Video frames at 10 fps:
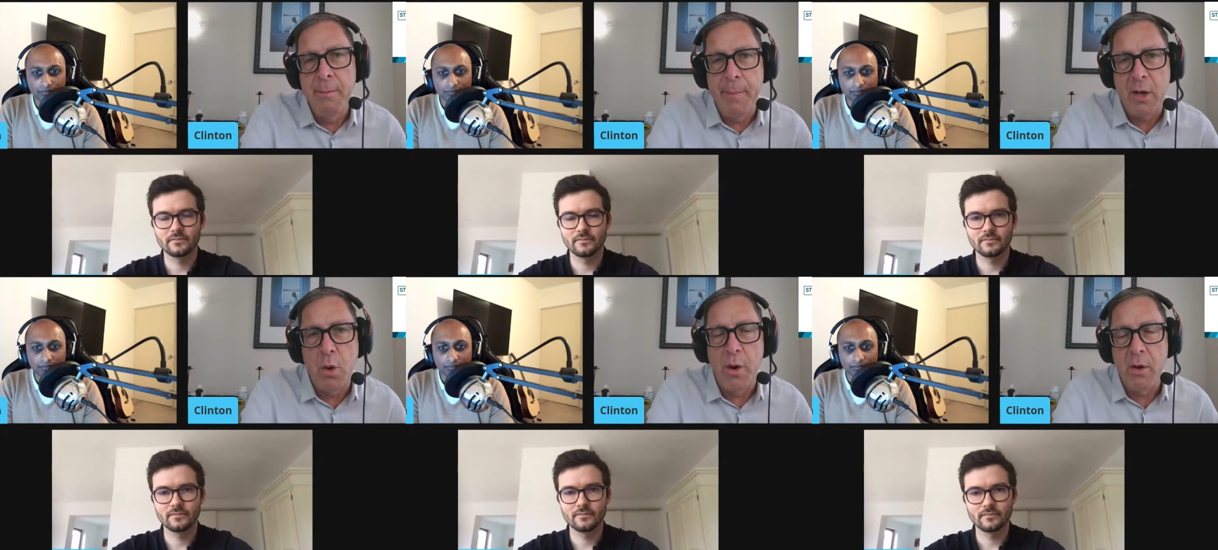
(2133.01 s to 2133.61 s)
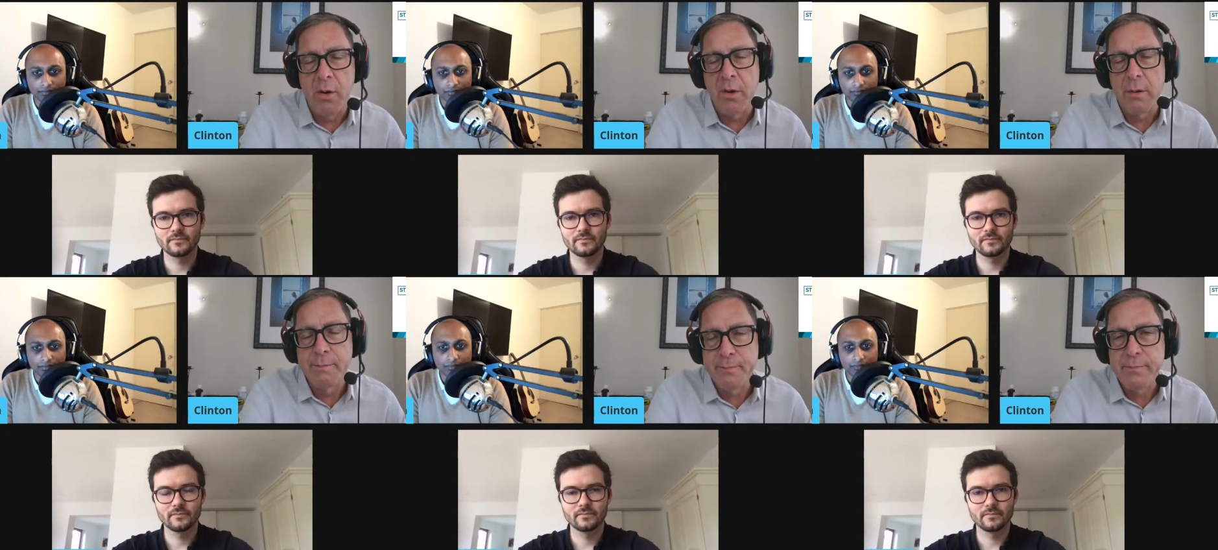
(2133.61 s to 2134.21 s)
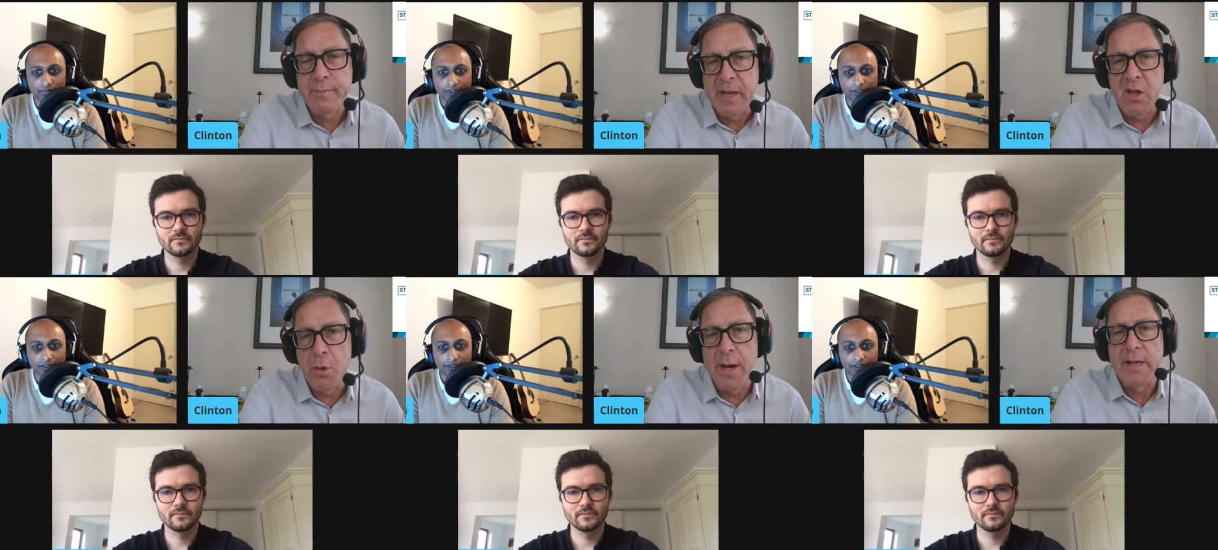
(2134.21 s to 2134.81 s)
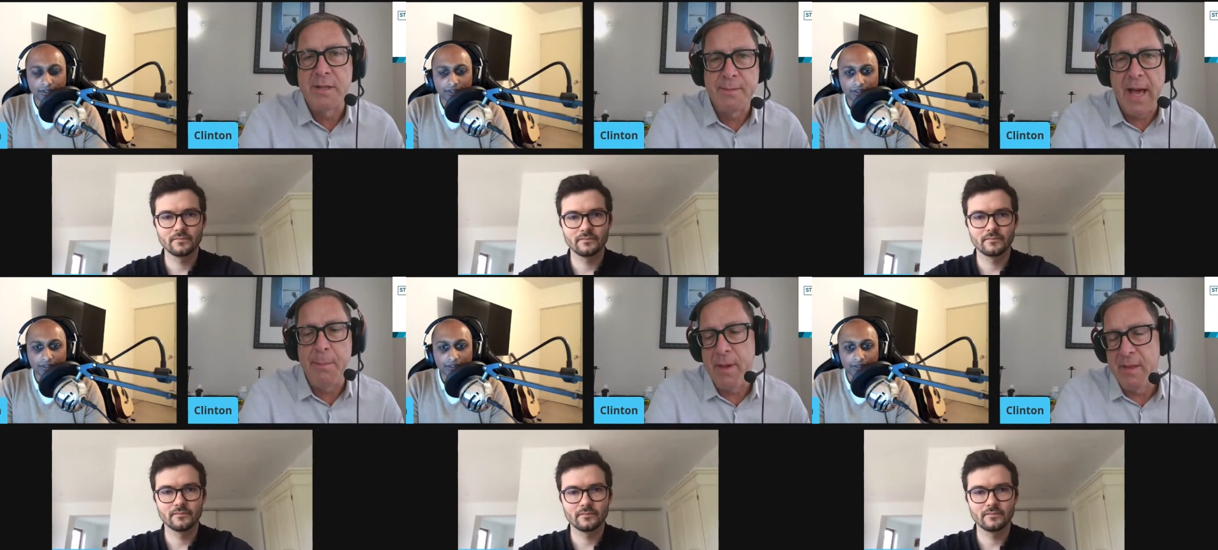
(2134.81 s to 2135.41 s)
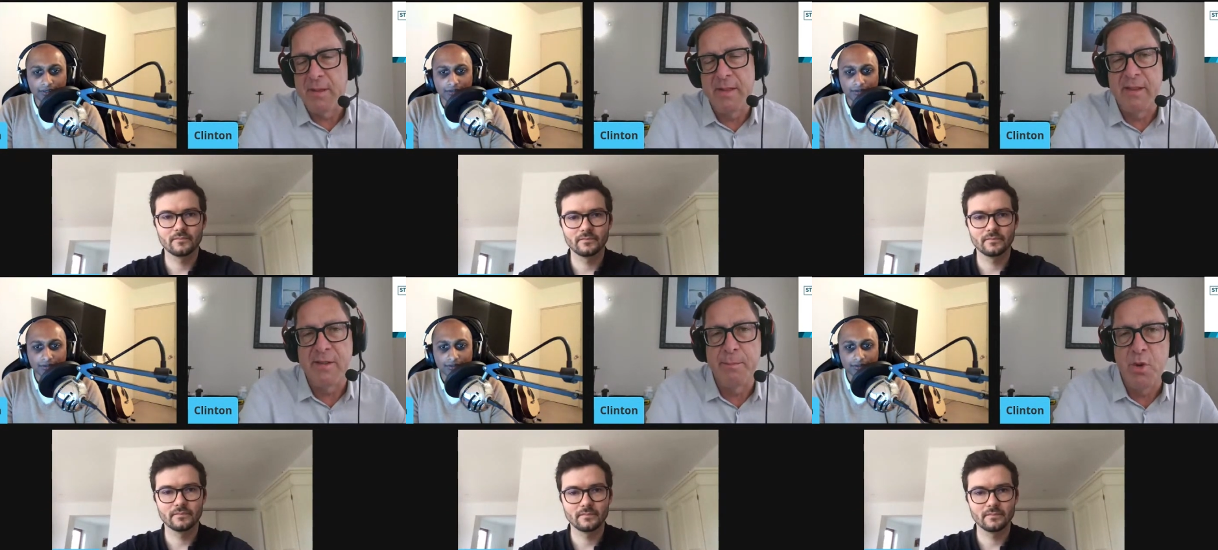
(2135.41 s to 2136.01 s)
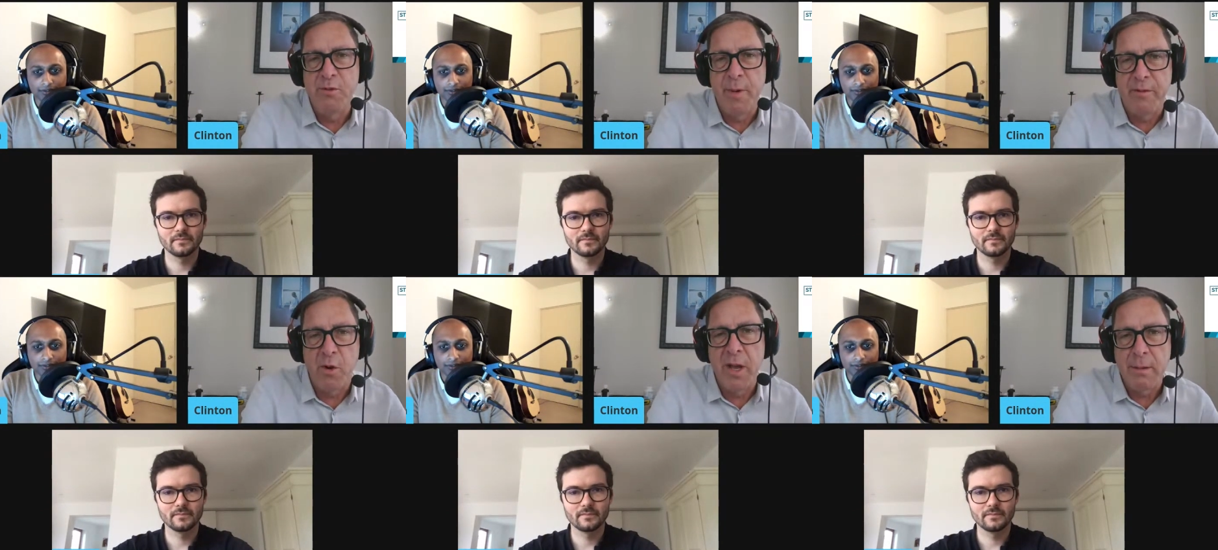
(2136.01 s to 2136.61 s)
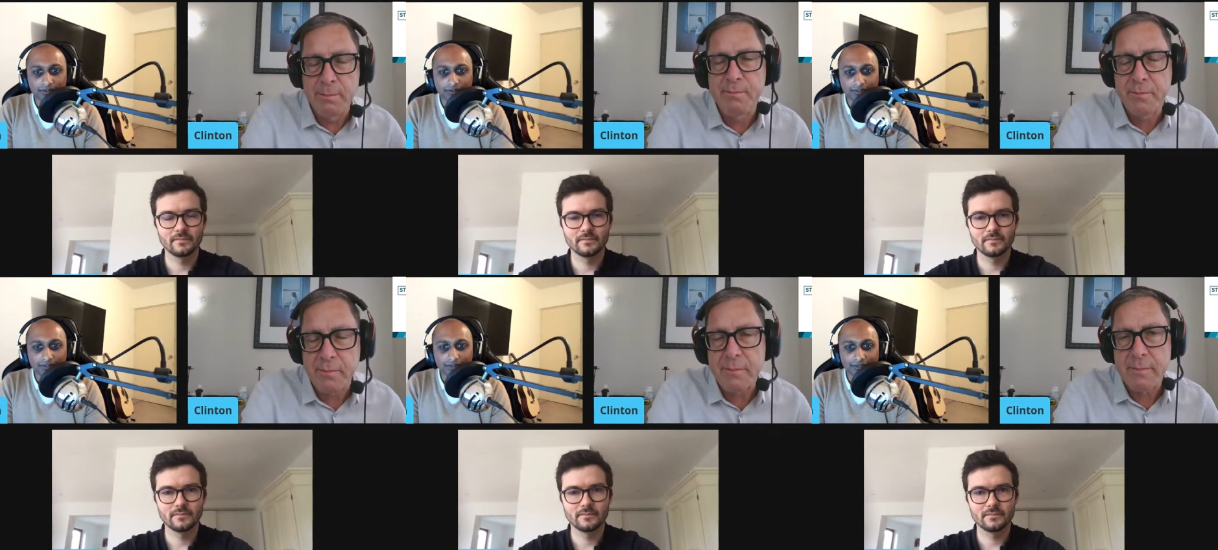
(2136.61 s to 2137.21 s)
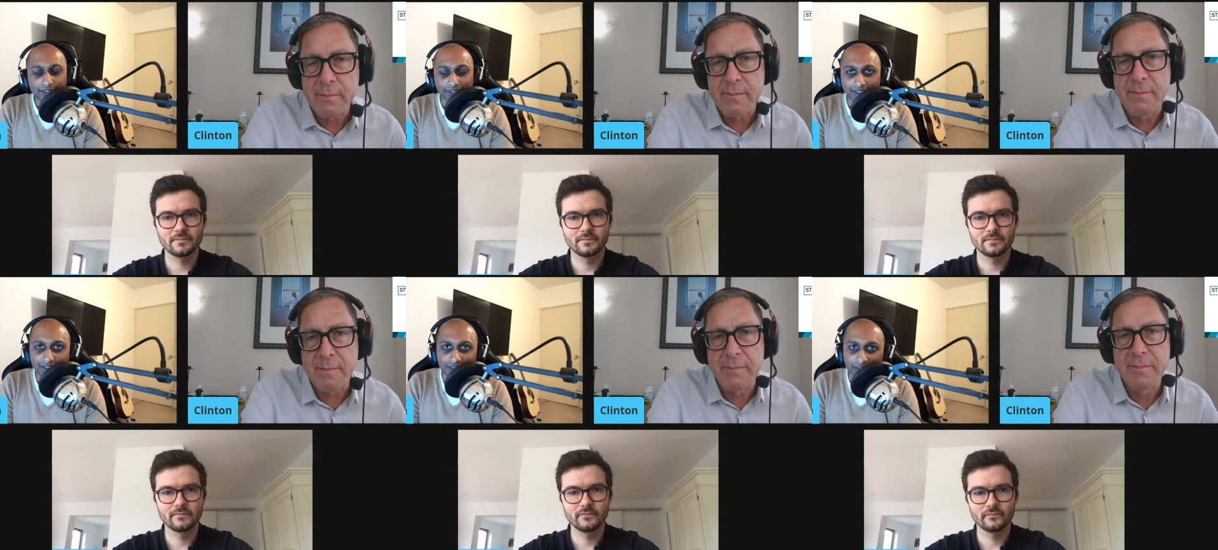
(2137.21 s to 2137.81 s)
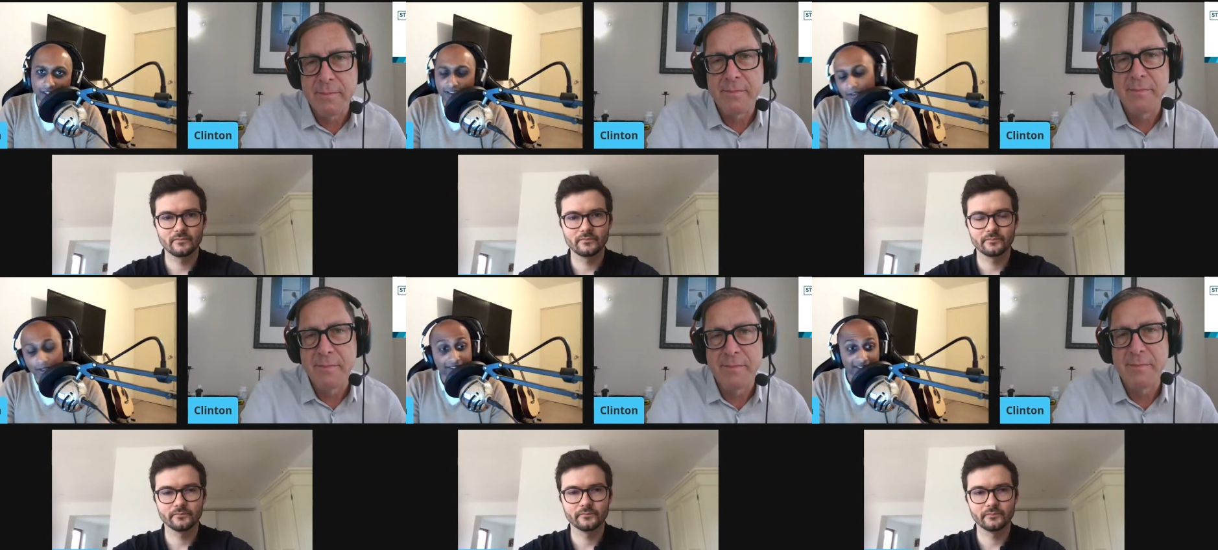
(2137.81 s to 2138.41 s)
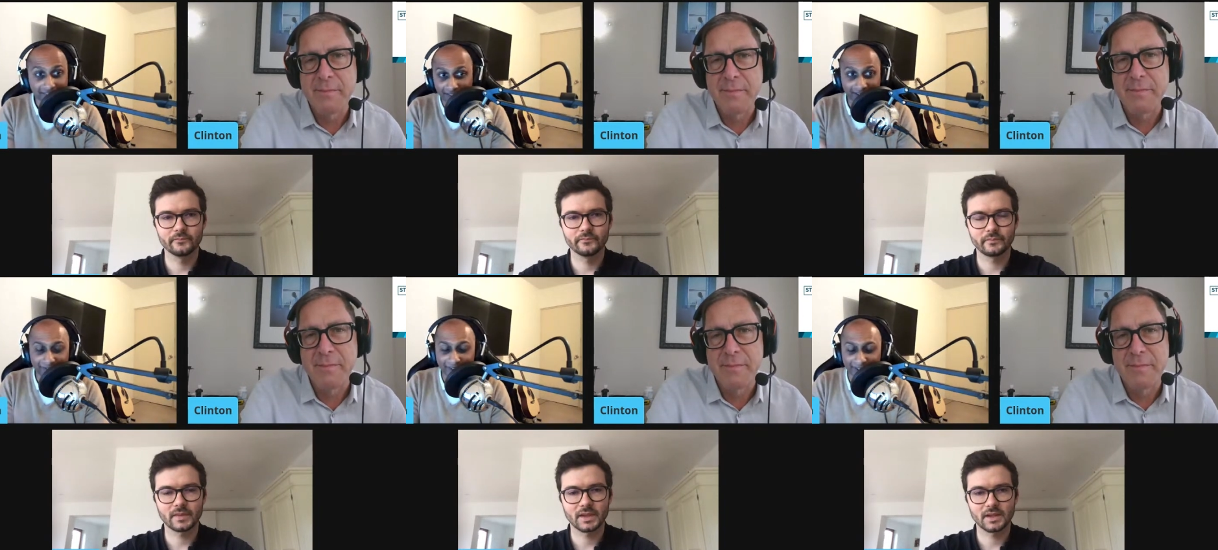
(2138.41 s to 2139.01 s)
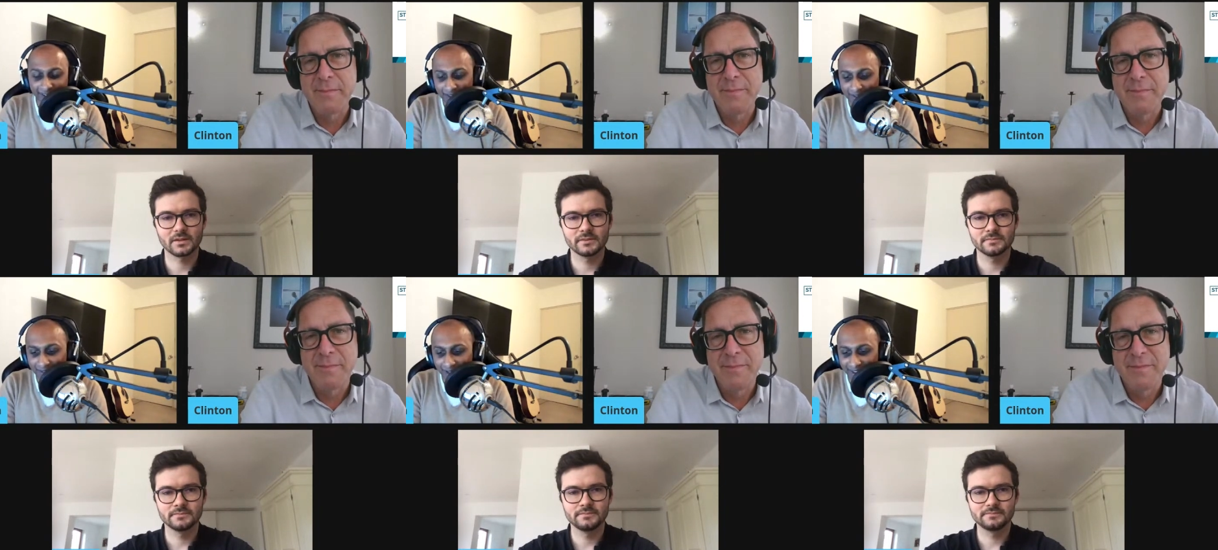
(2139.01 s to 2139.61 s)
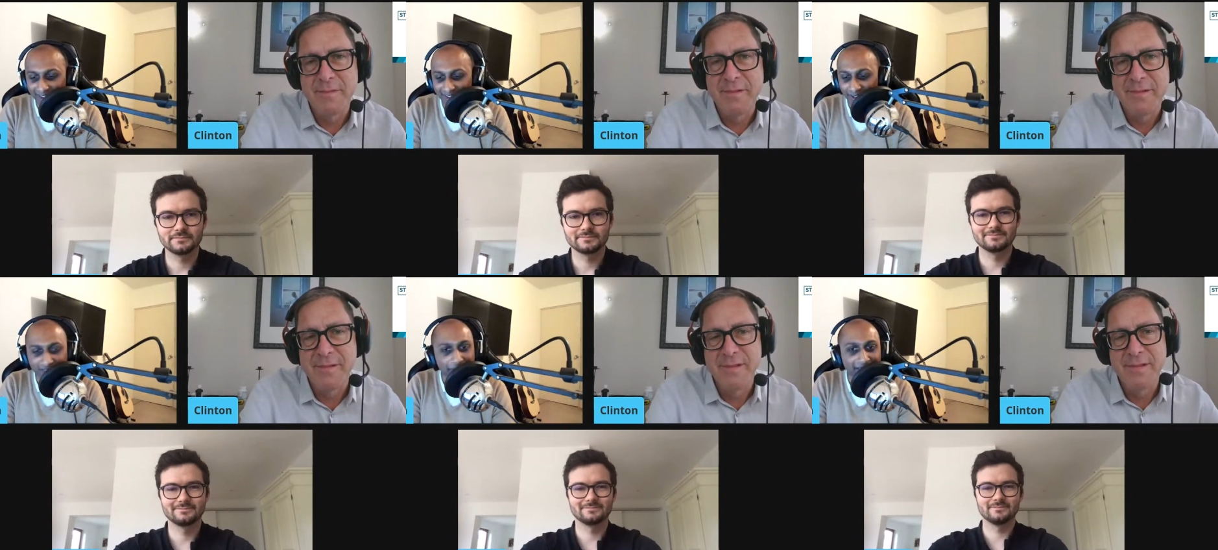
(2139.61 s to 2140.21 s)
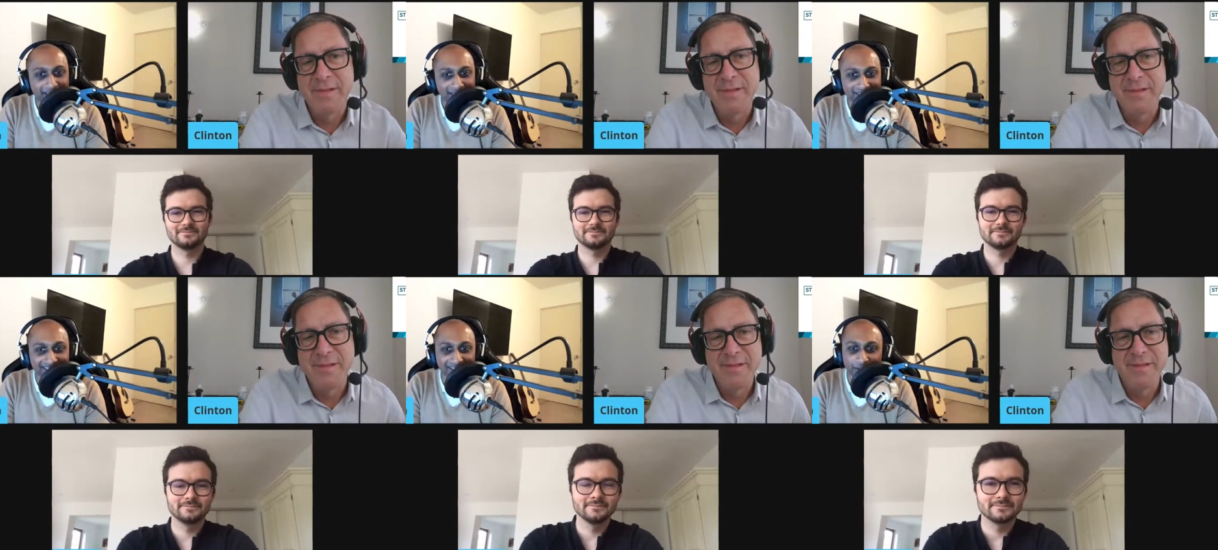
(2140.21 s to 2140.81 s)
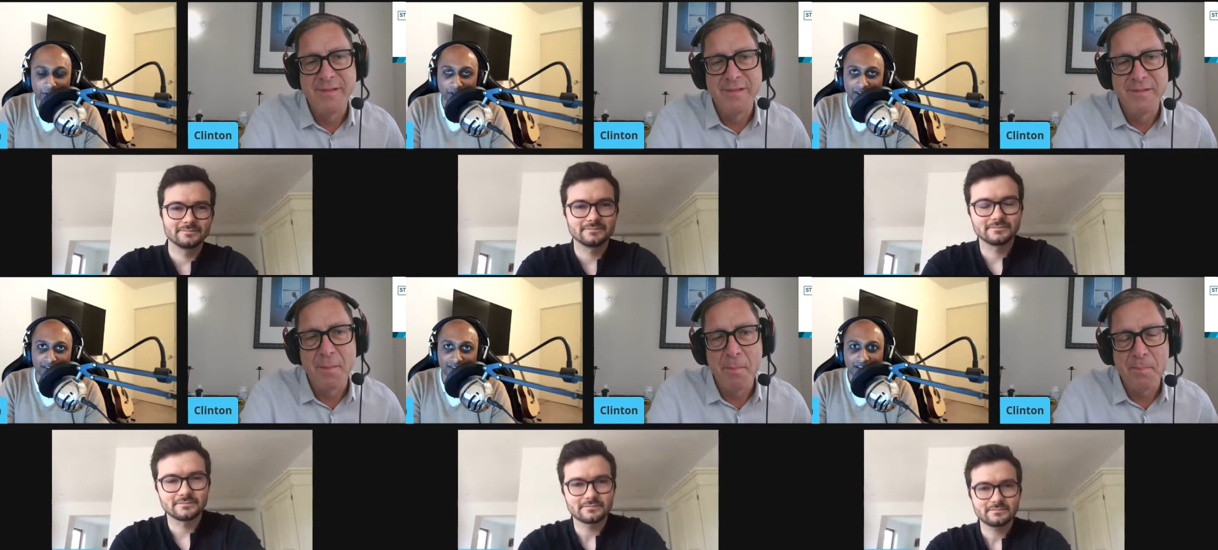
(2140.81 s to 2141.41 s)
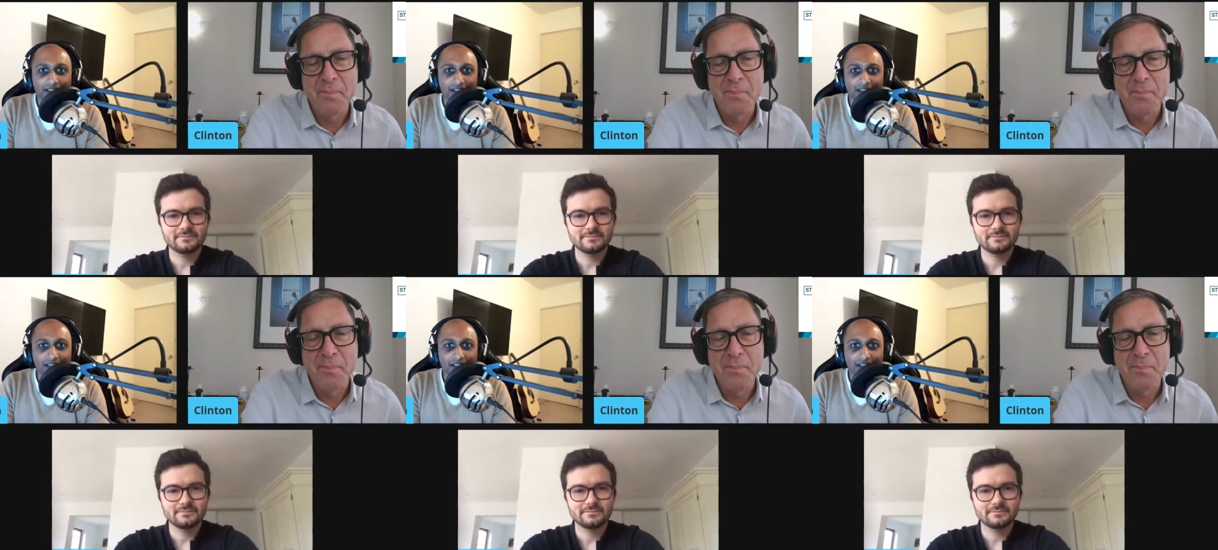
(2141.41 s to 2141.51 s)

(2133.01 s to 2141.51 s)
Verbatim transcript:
Speaker 1: Bitcoin holder in the U.S. That'd be the movement for you.
Speaker 2: Fantastic. Yeah. So uh, that's a uh, very, uh, very nice breakdown there. So I guess